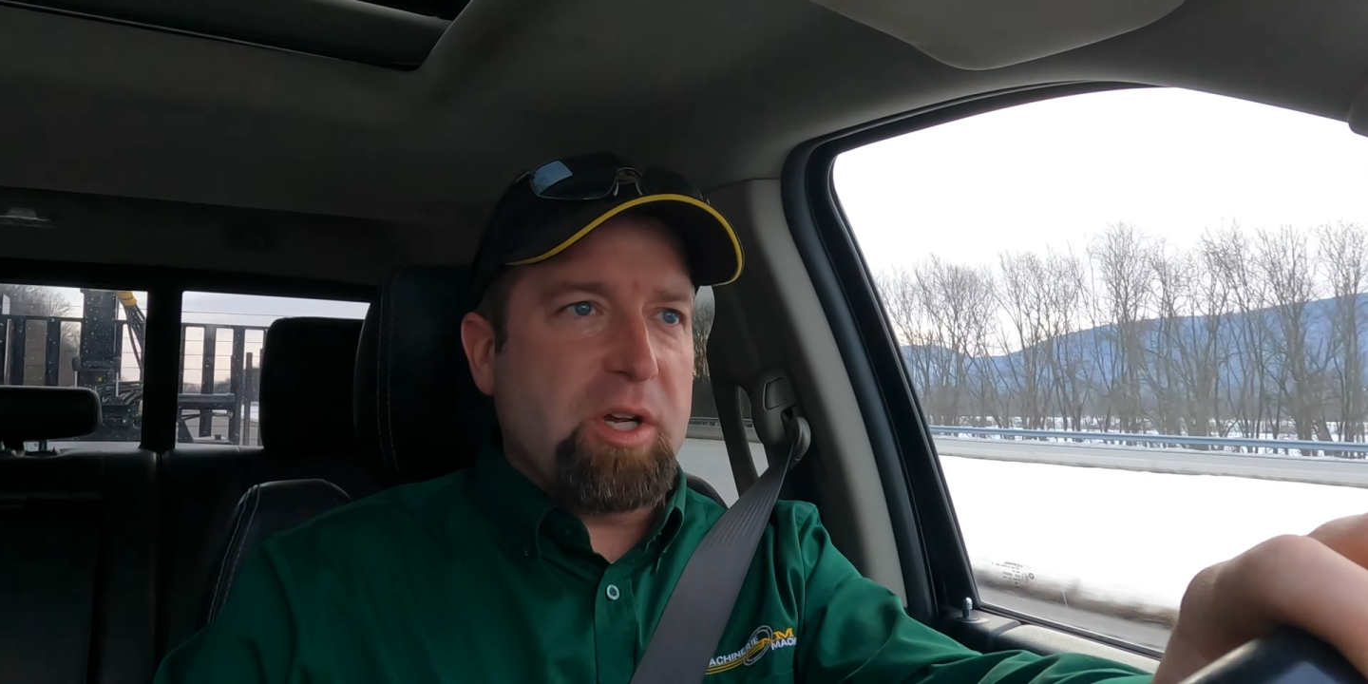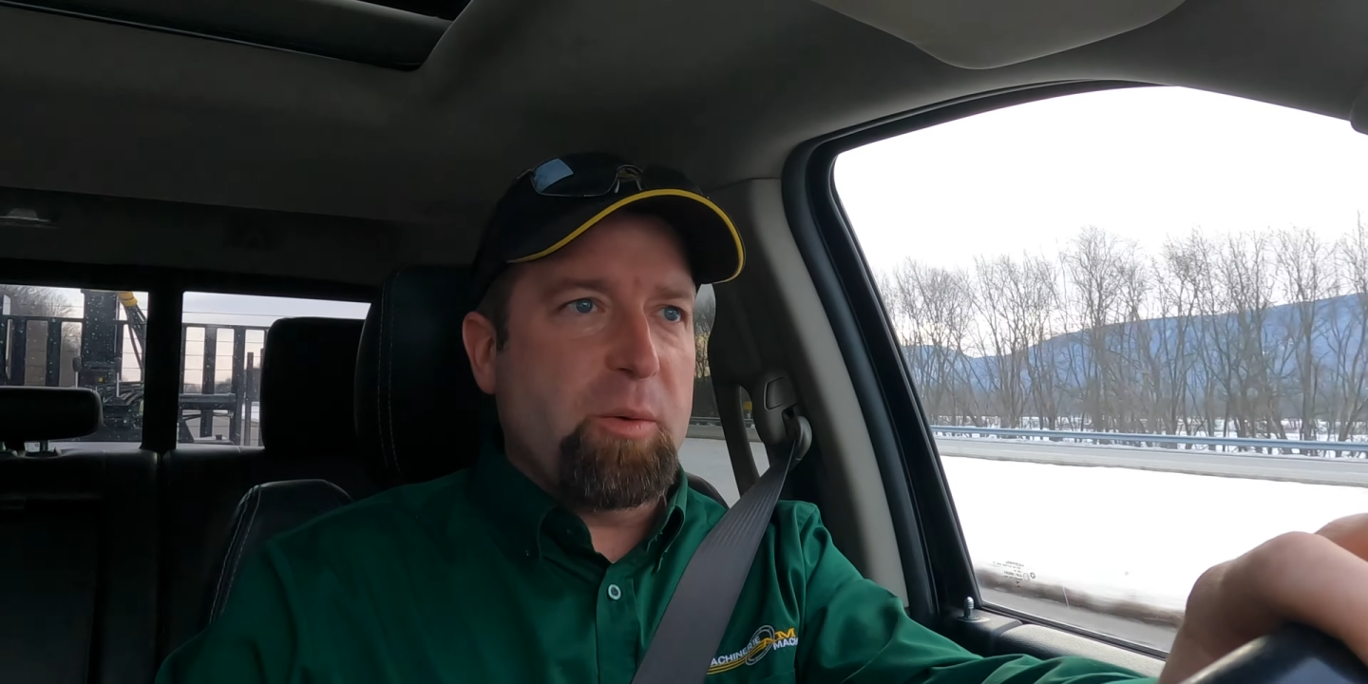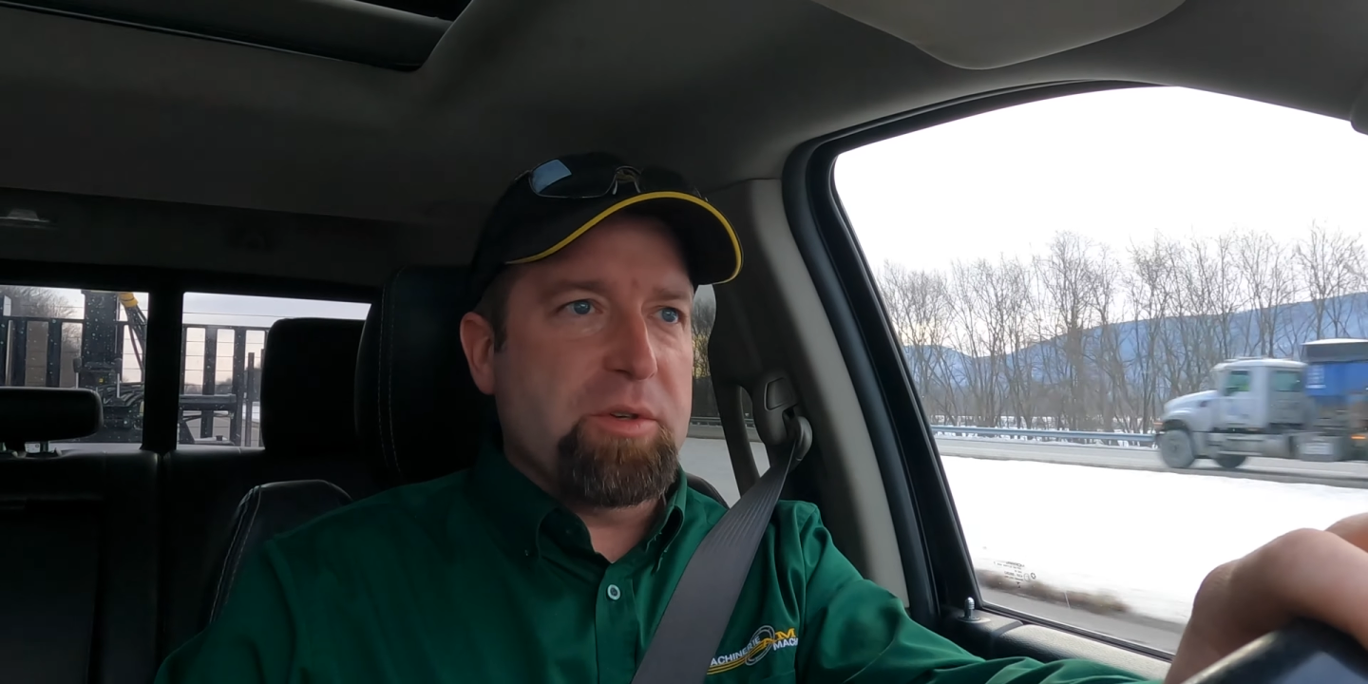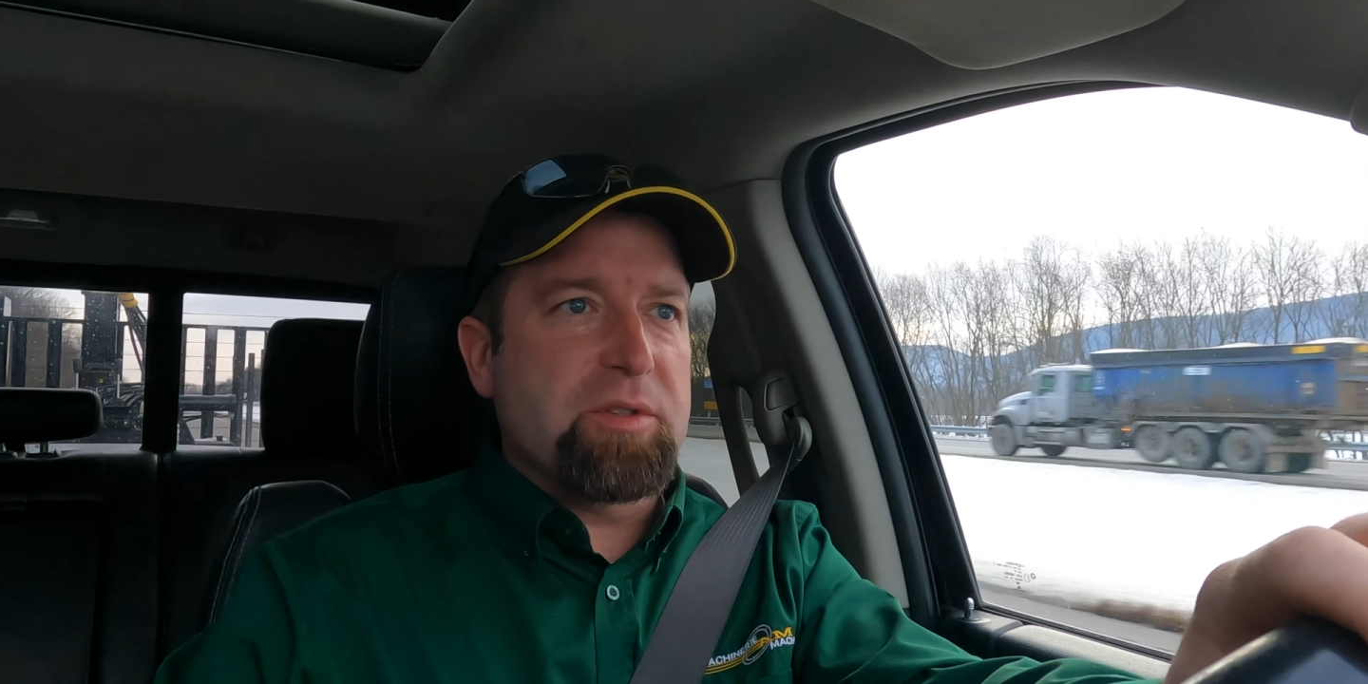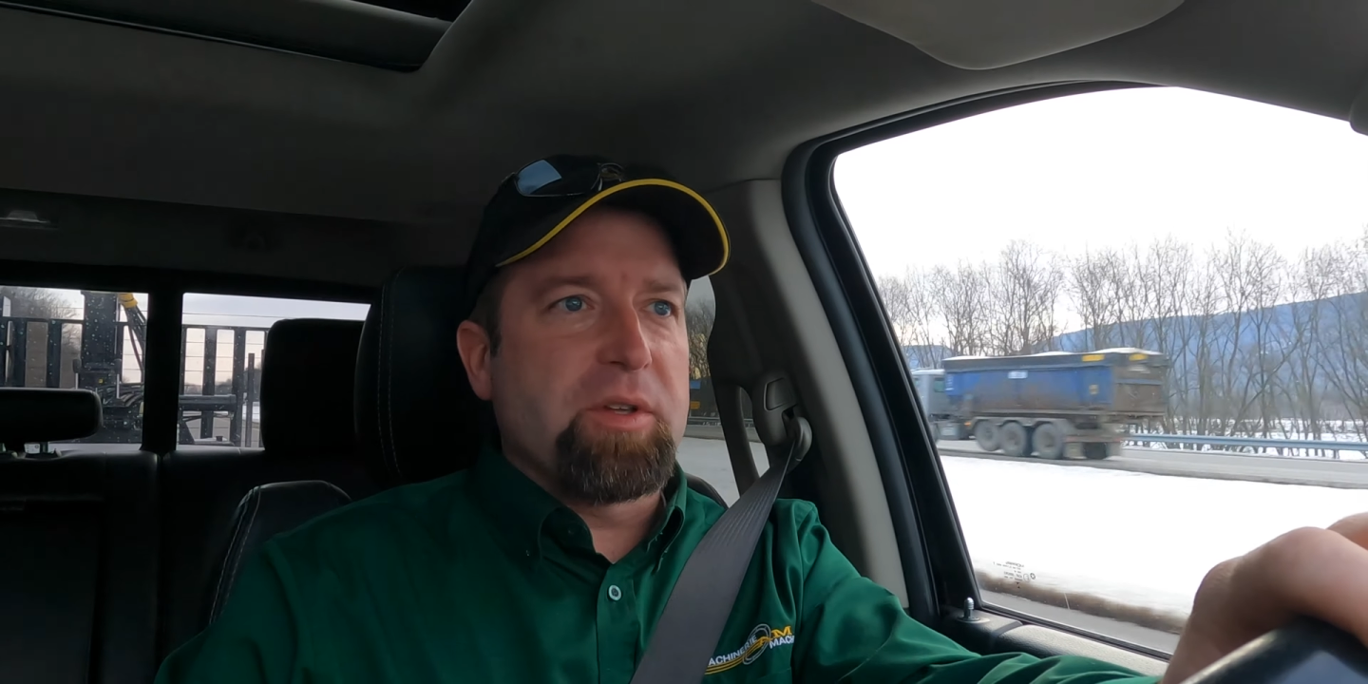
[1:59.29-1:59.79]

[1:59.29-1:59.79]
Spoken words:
always